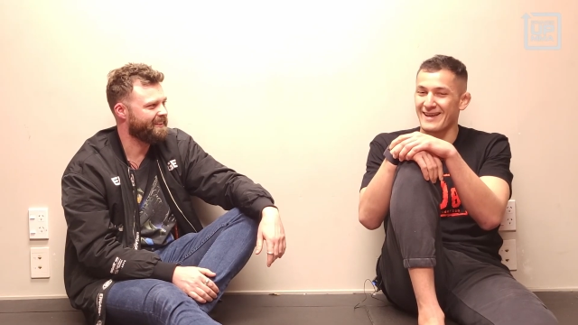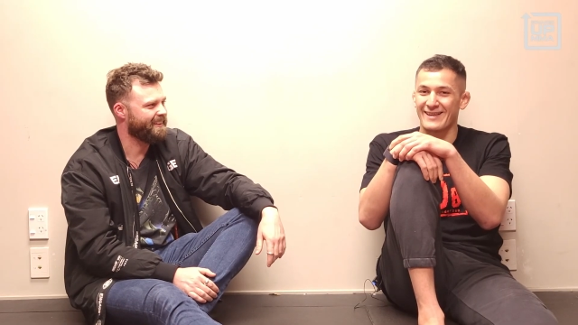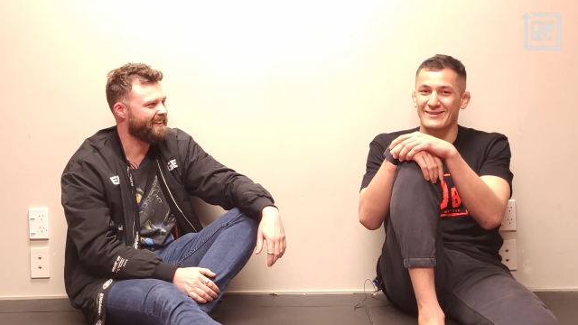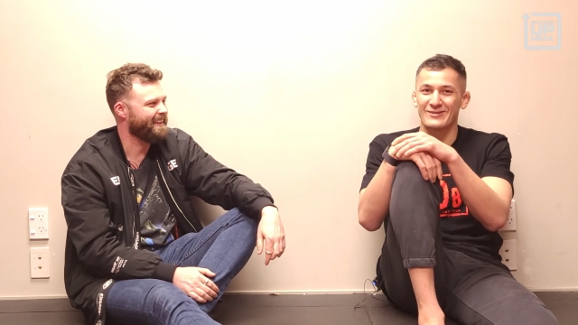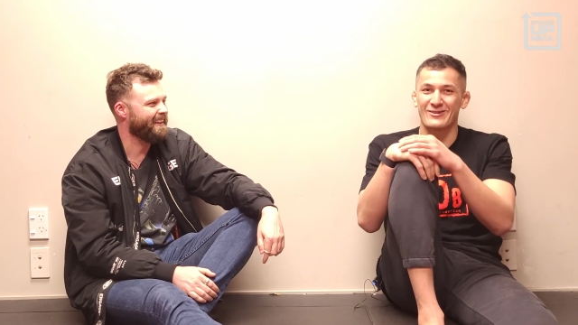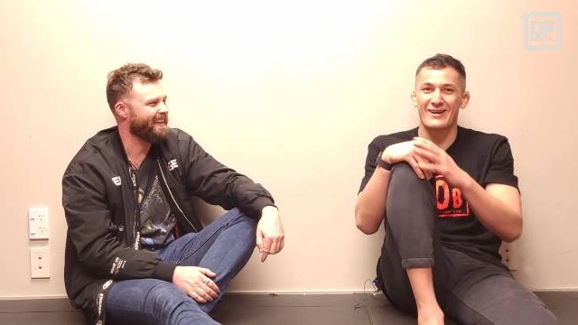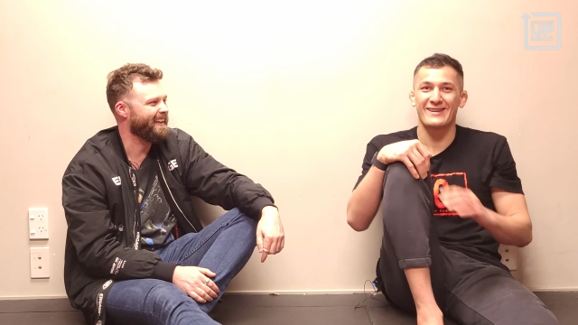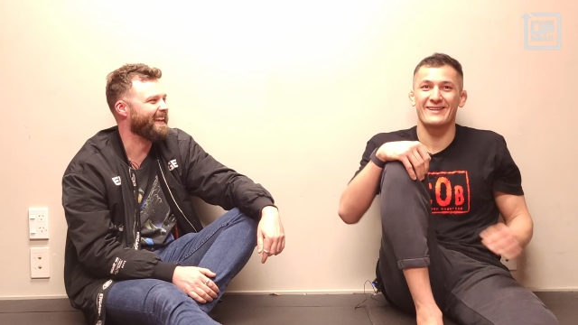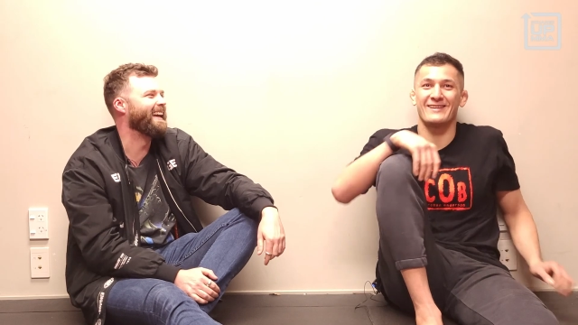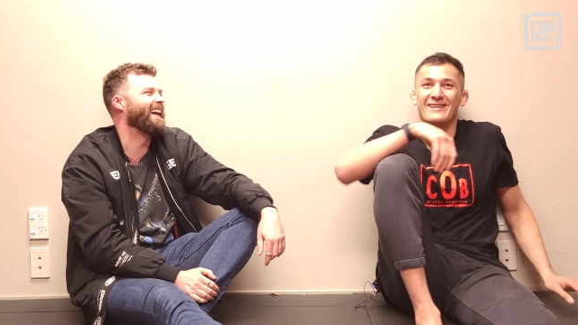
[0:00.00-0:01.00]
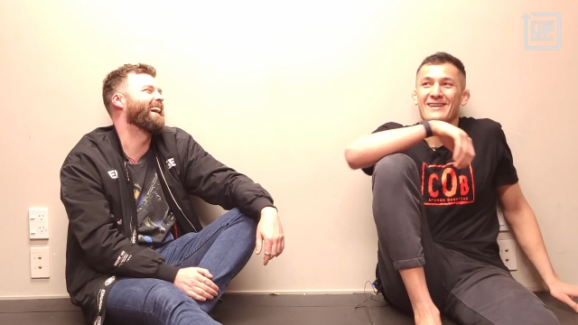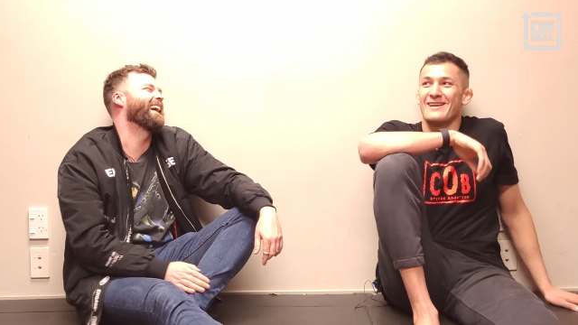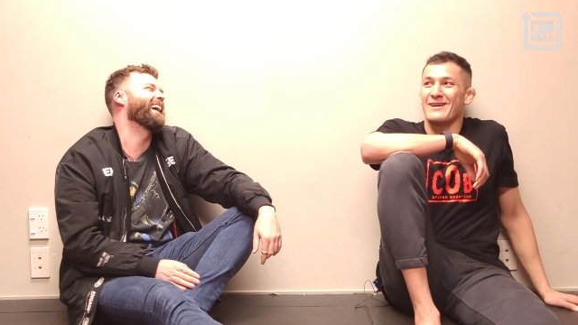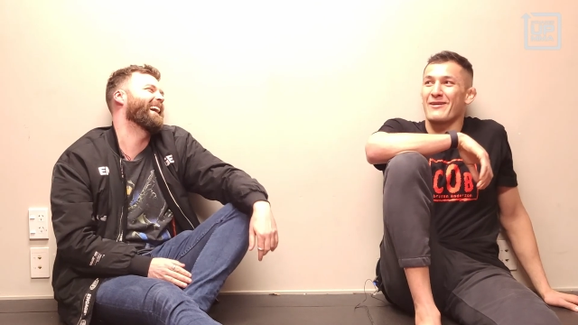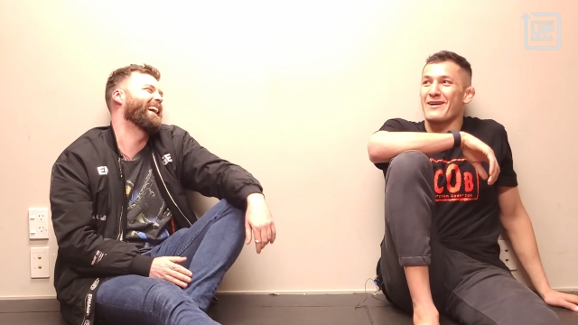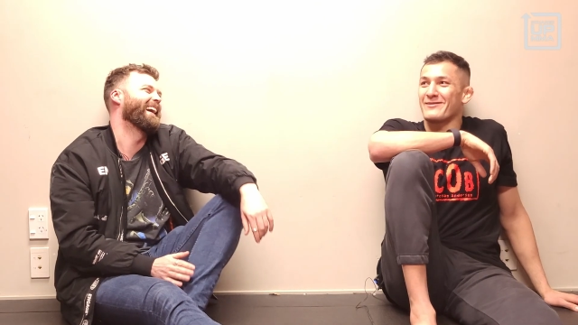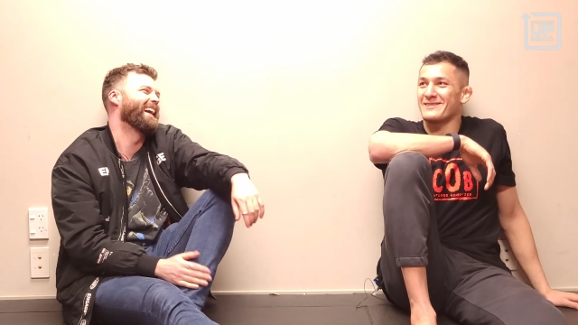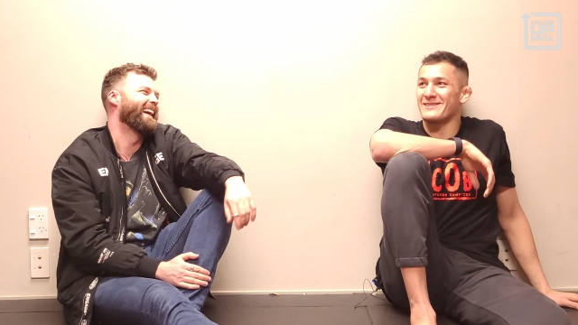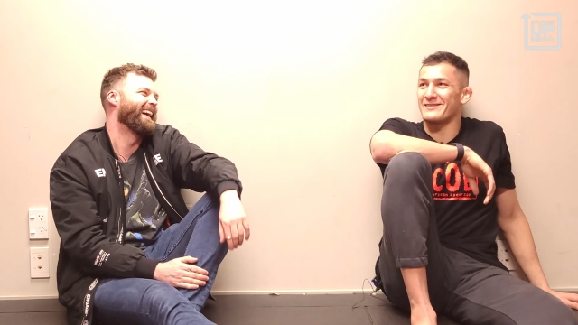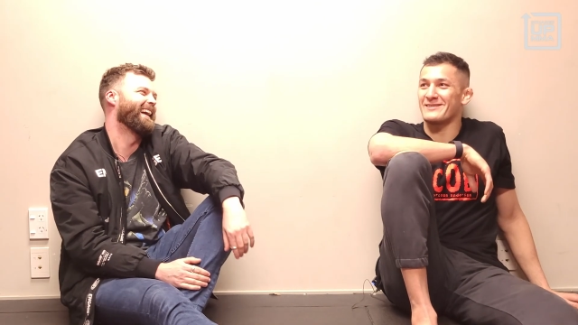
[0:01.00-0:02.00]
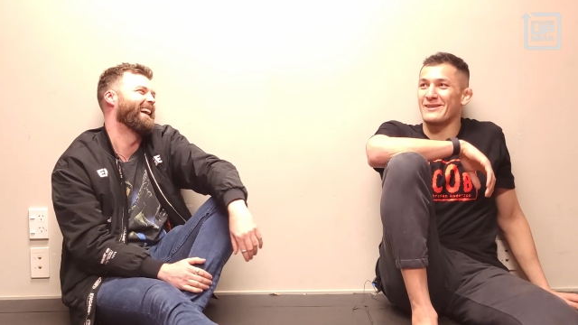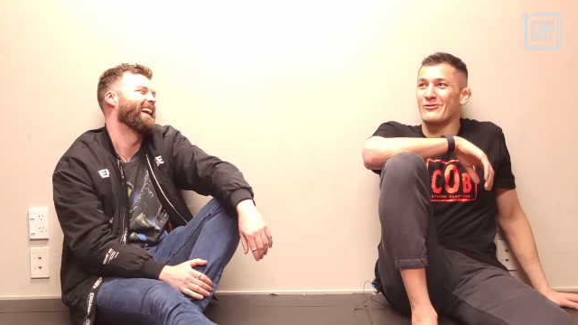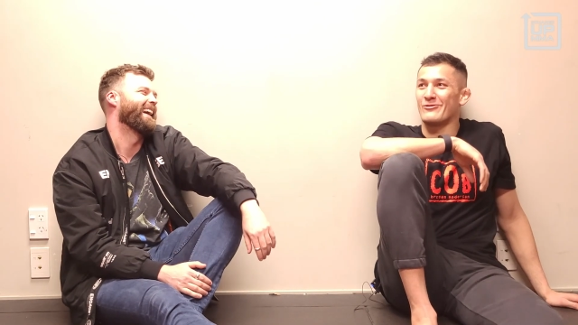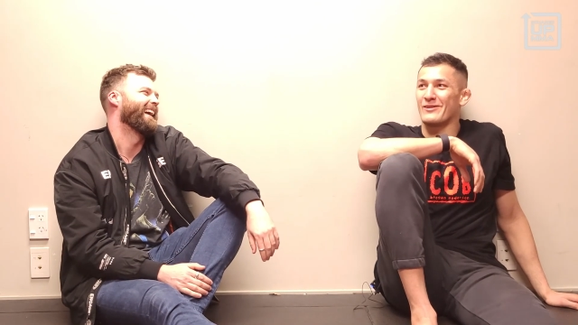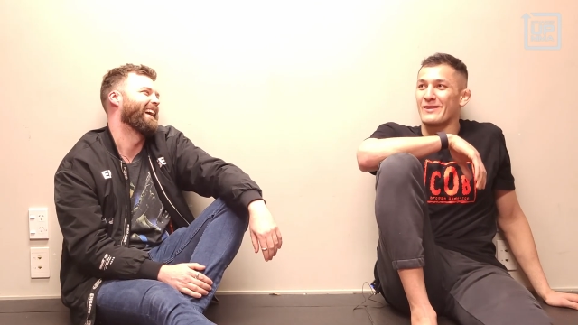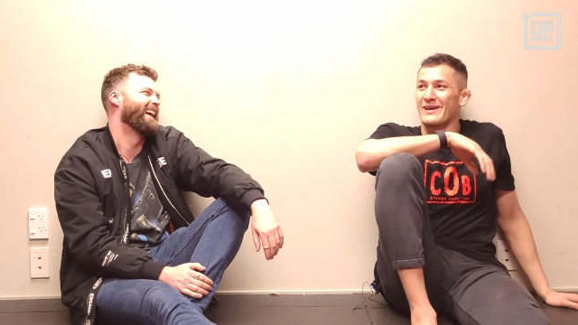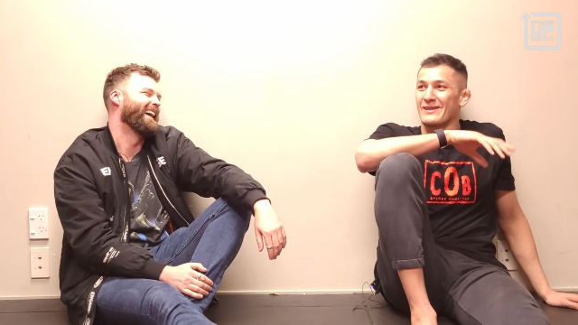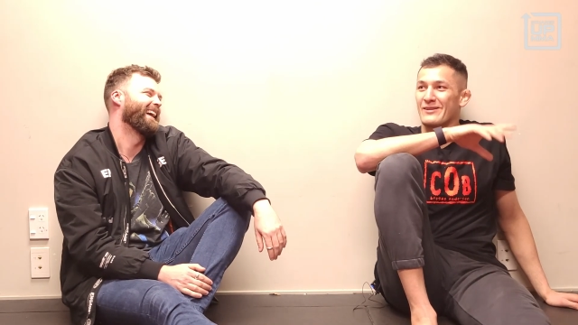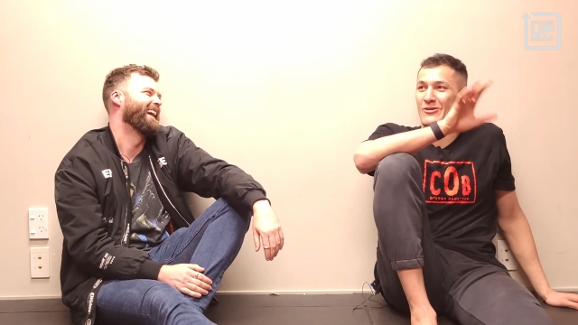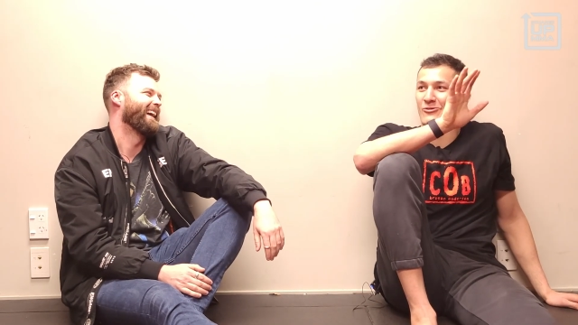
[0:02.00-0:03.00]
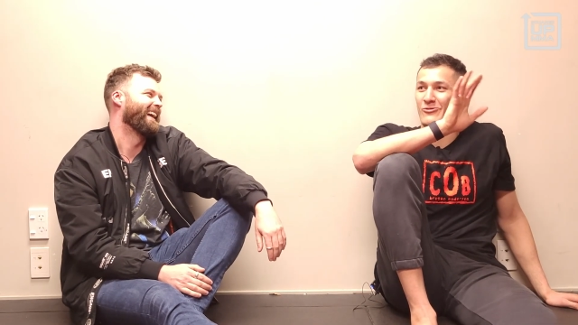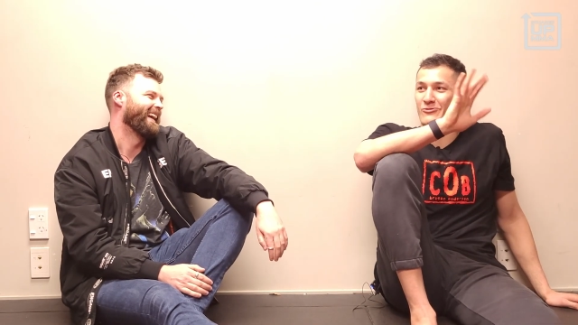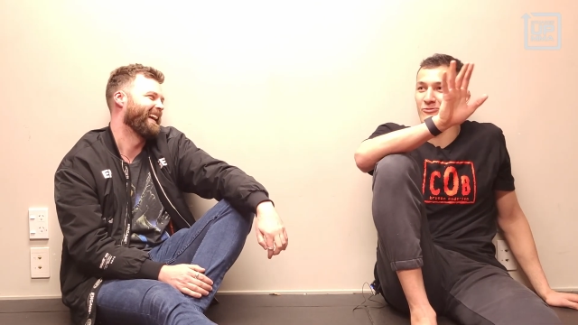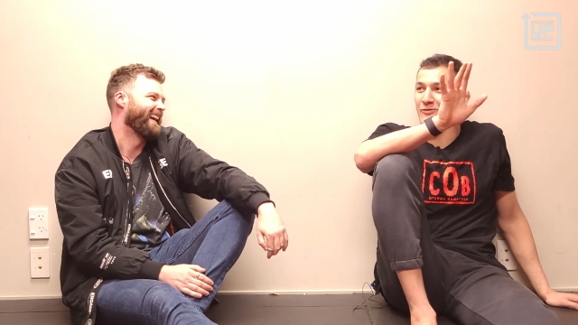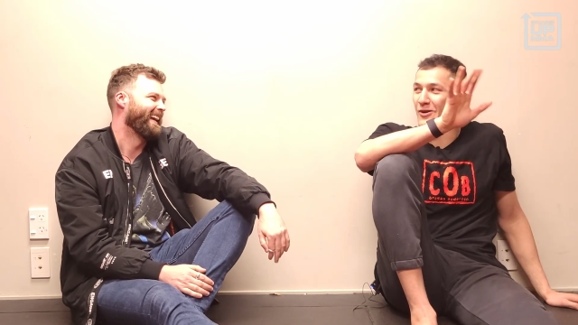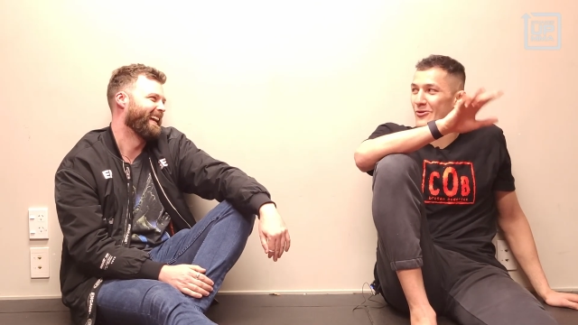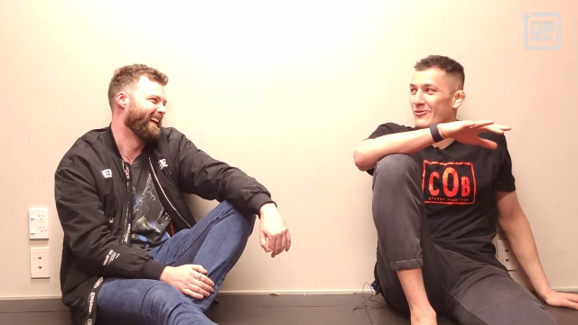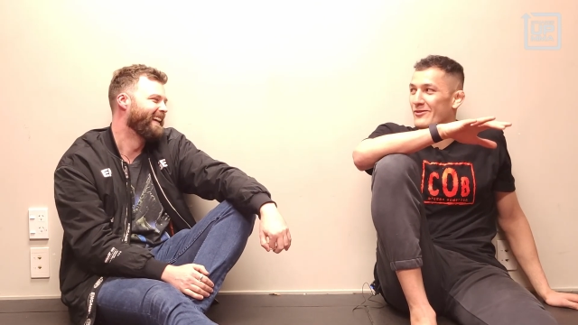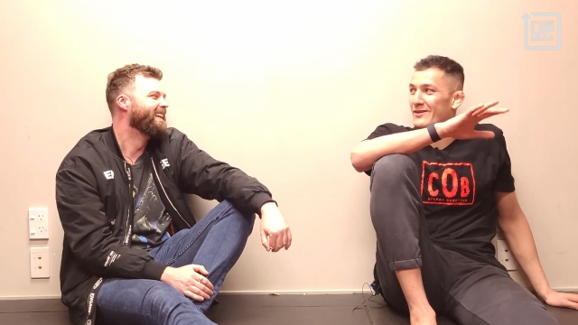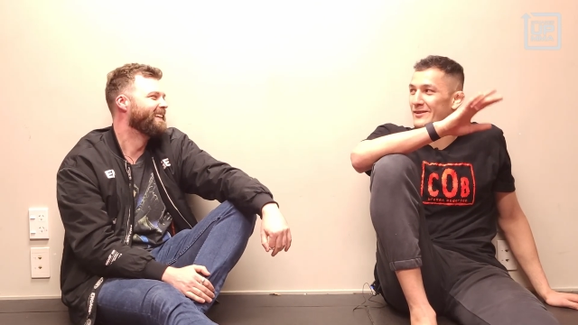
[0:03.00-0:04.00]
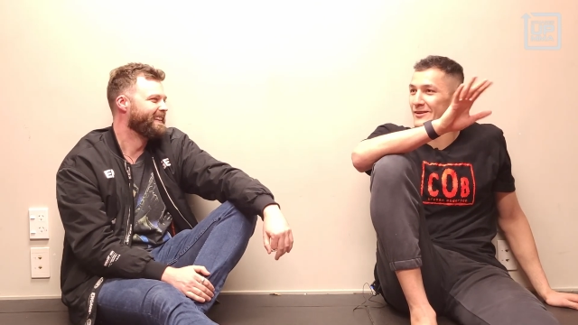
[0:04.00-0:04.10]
Speaker 1: no, this is all right. if I have to sit still with like no phone,